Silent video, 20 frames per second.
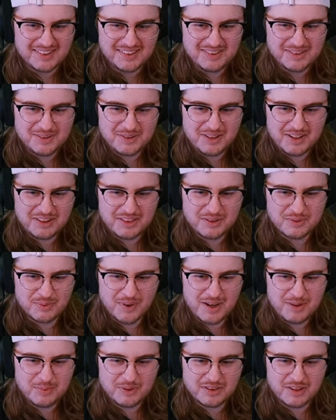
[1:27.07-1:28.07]
They're like the
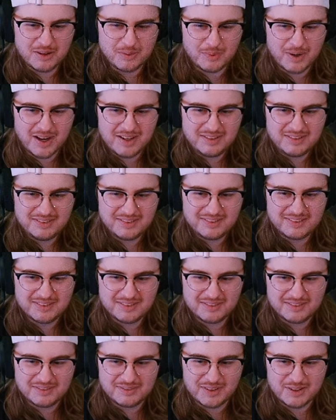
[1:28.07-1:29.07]
red with the white.
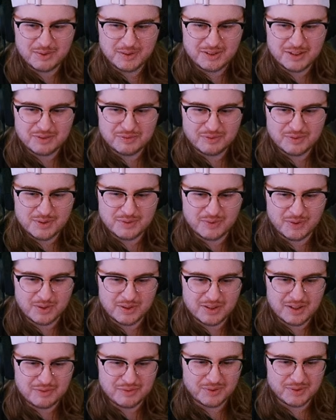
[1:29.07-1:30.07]
Very different, very
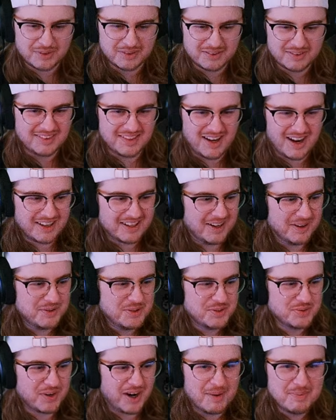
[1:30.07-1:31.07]
different. Knockout
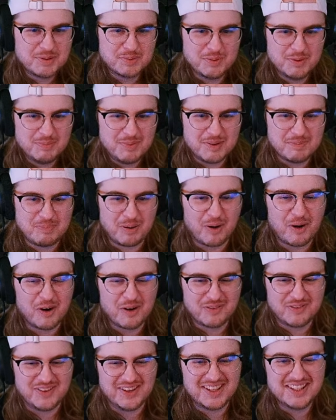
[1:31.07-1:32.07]
drops would be
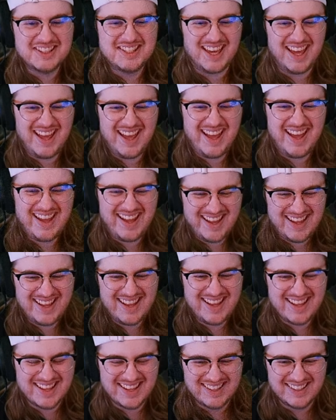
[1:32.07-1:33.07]
perfect.
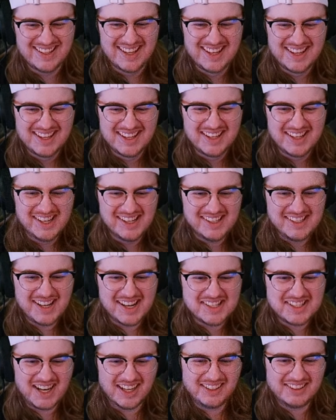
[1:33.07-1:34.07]
Yeah,
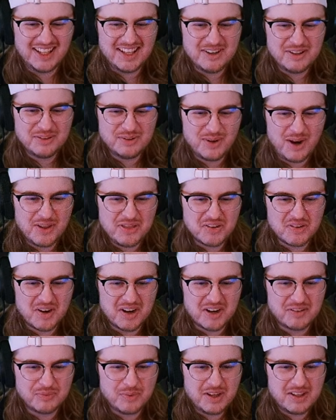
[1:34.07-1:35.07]
chat, later throughout the
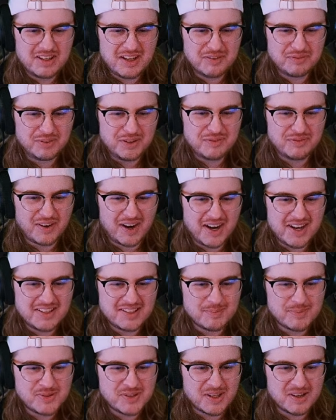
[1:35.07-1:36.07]
run, if we can definitely find
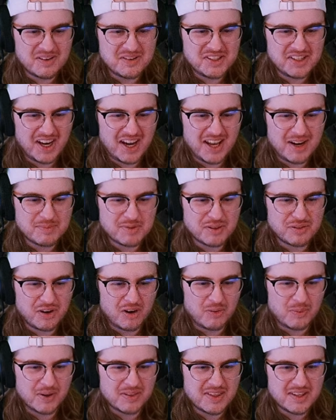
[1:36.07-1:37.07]
some synergy items to throw
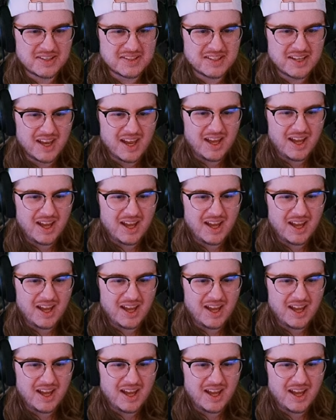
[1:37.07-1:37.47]
with this.